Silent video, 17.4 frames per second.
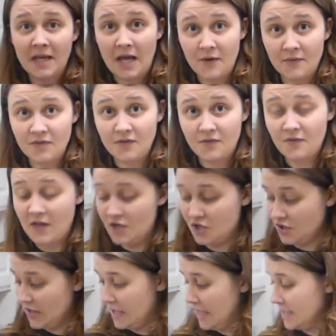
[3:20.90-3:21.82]
out the
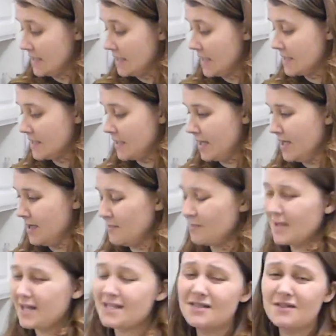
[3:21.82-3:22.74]
flesh and then slicing it,
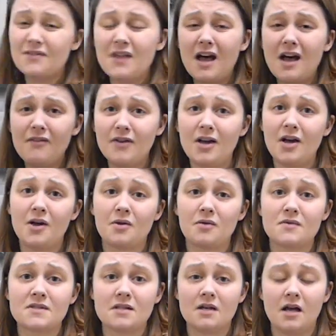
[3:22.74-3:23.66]
because if the
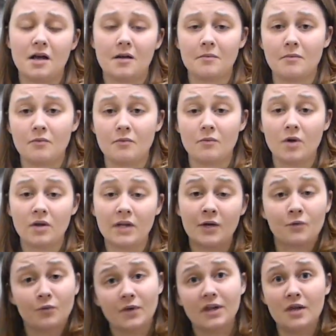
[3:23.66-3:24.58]
avocado is
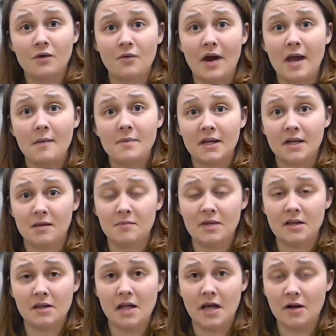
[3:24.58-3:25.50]
like really ripe, it can
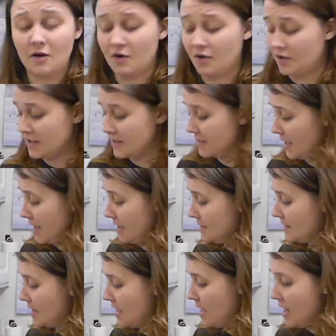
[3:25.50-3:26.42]
be a lot harder to
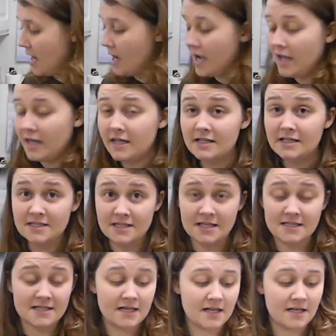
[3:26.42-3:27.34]
slice. I like to
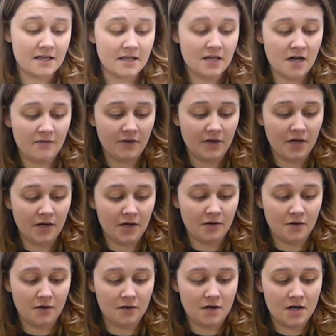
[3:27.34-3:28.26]
slice it in the
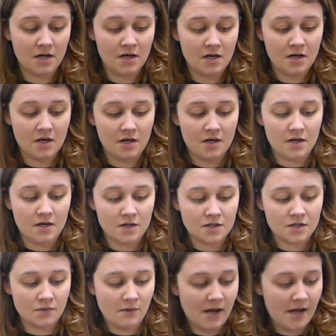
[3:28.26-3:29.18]
avocado.
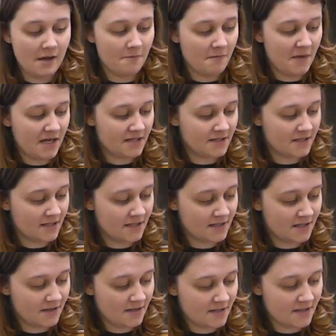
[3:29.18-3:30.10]
So I make a slice
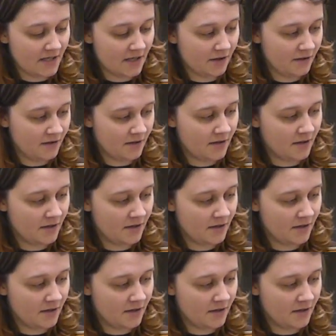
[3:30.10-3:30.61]
down the center,